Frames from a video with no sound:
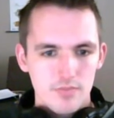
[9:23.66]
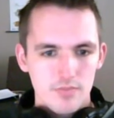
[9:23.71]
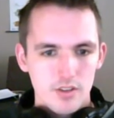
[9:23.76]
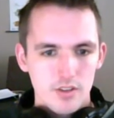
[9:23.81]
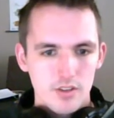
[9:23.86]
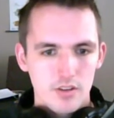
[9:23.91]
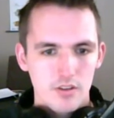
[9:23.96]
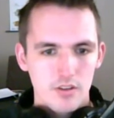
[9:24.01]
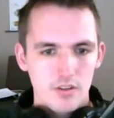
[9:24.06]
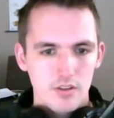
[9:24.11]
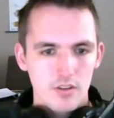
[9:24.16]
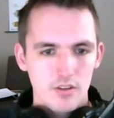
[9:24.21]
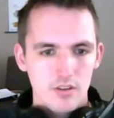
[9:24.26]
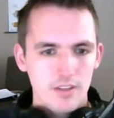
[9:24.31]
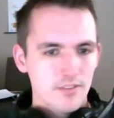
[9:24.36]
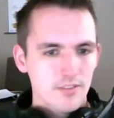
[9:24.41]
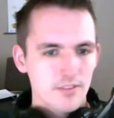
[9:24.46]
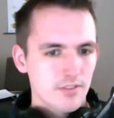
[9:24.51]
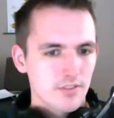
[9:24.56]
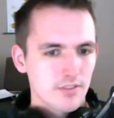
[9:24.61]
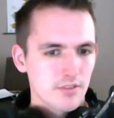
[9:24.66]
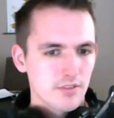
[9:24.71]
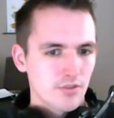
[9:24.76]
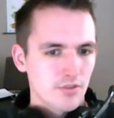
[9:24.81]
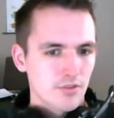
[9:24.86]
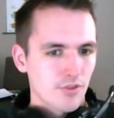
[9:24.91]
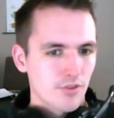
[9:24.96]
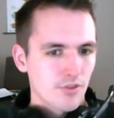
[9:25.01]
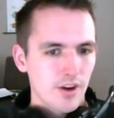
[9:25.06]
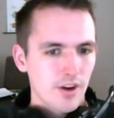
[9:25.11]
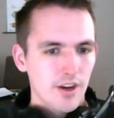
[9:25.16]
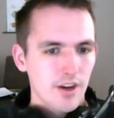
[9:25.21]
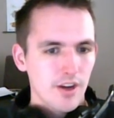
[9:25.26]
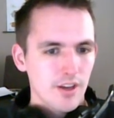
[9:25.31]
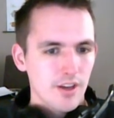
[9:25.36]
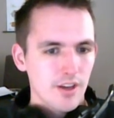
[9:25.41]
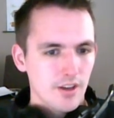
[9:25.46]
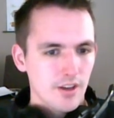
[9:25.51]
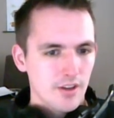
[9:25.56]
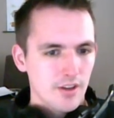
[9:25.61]
let's try
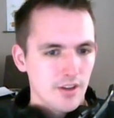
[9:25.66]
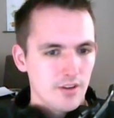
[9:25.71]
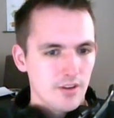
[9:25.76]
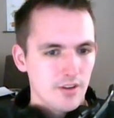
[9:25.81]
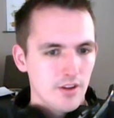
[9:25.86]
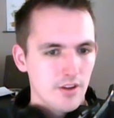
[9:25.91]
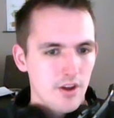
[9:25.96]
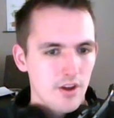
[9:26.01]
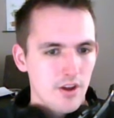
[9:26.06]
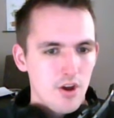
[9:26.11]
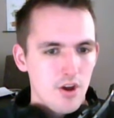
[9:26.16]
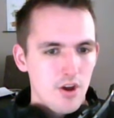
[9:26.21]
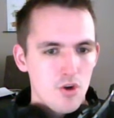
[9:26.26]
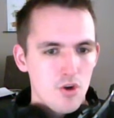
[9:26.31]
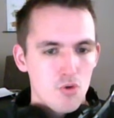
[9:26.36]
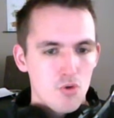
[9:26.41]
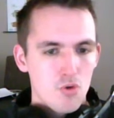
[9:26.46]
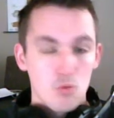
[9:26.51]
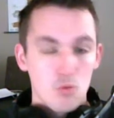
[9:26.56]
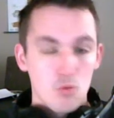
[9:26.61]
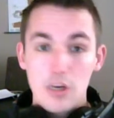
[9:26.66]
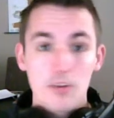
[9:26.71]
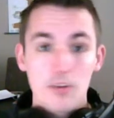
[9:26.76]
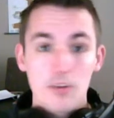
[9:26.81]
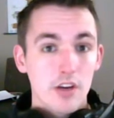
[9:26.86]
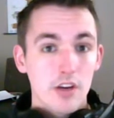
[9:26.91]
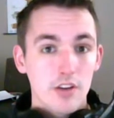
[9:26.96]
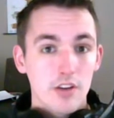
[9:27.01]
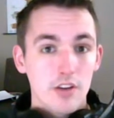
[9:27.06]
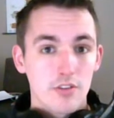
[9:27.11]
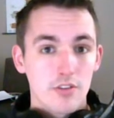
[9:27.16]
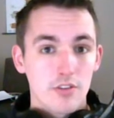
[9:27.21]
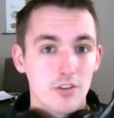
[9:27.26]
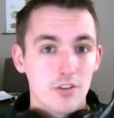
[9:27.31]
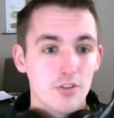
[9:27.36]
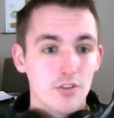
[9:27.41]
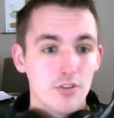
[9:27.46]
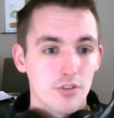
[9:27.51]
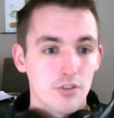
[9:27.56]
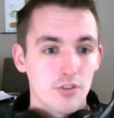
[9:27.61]
and recreate a
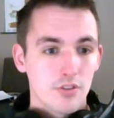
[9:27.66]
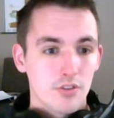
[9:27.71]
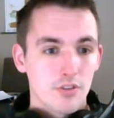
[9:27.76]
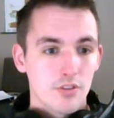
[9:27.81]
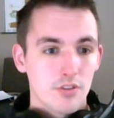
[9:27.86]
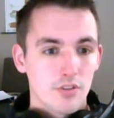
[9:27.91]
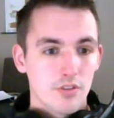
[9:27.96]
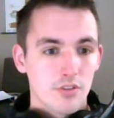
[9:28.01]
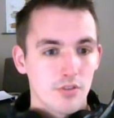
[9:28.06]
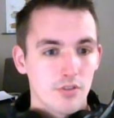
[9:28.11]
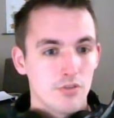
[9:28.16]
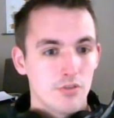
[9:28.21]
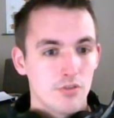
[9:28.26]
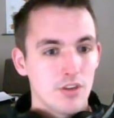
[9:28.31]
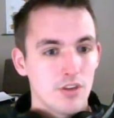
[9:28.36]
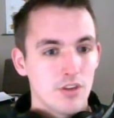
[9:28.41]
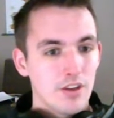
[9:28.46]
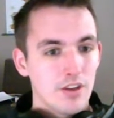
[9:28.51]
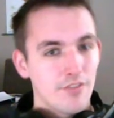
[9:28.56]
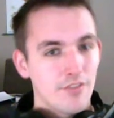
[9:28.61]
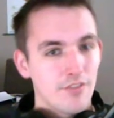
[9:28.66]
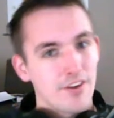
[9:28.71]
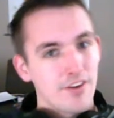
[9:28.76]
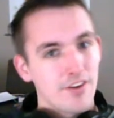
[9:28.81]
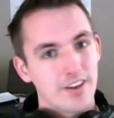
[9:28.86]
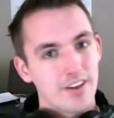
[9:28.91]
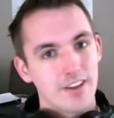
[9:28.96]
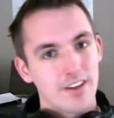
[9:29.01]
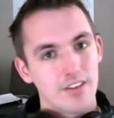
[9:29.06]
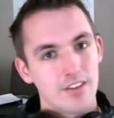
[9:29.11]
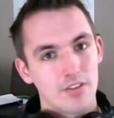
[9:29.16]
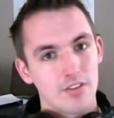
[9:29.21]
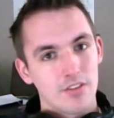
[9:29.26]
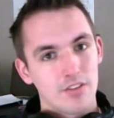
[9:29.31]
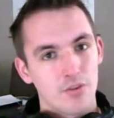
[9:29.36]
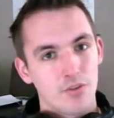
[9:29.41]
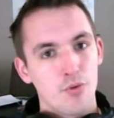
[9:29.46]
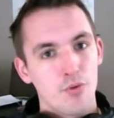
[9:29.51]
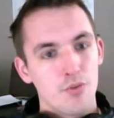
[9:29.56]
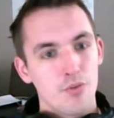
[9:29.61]
screenshot to see if I can get the
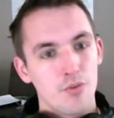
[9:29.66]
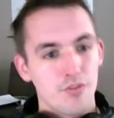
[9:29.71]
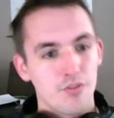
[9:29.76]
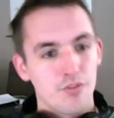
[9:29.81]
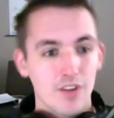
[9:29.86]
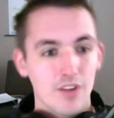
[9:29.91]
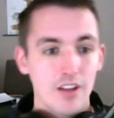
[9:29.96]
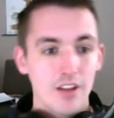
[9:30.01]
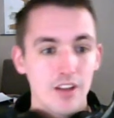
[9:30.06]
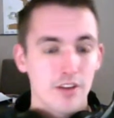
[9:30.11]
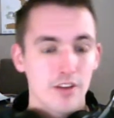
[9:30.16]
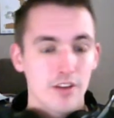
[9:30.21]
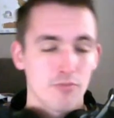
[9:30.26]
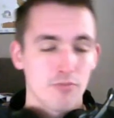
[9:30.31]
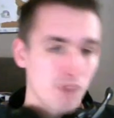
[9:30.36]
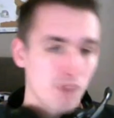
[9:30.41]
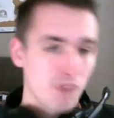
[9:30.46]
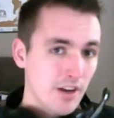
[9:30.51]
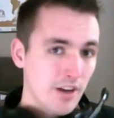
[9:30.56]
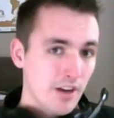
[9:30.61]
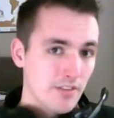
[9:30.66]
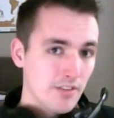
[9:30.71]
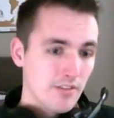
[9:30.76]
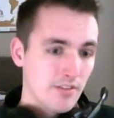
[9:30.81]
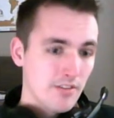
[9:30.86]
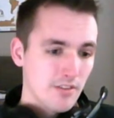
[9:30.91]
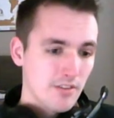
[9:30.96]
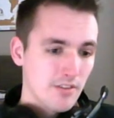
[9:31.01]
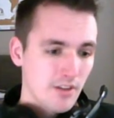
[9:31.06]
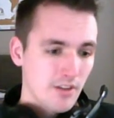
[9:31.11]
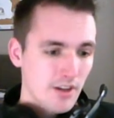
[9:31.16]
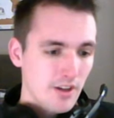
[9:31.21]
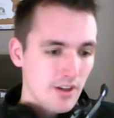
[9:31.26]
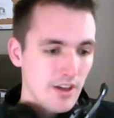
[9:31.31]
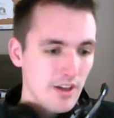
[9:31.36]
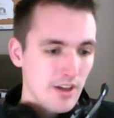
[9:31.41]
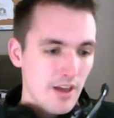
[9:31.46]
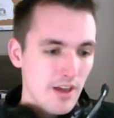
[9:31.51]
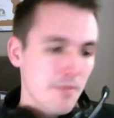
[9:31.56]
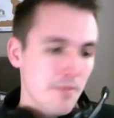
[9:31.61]
tone, the feeling right.
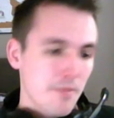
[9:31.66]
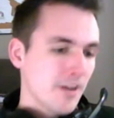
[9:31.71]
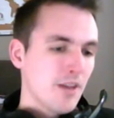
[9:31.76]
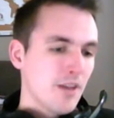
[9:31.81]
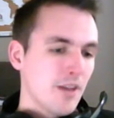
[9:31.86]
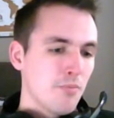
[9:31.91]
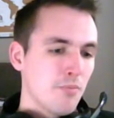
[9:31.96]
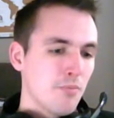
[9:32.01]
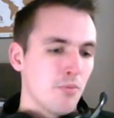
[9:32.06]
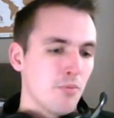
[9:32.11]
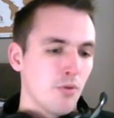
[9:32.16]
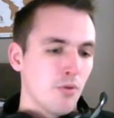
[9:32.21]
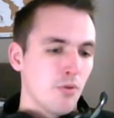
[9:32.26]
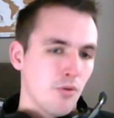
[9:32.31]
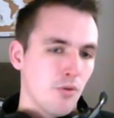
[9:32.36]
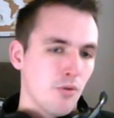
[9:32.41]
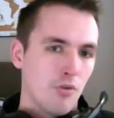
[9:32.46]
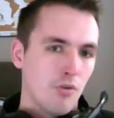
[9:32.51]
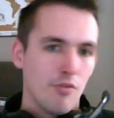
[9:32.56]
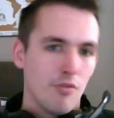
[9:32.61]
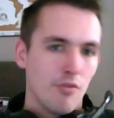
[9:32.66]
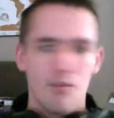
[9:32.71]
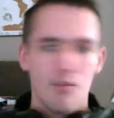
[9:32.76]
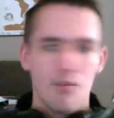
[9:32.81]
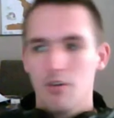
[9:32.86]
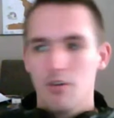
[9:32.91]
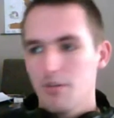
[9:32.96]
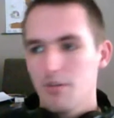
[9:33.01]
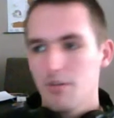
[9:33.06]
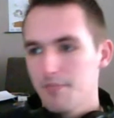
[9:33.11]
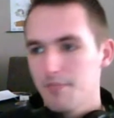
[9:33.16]
Am I capable of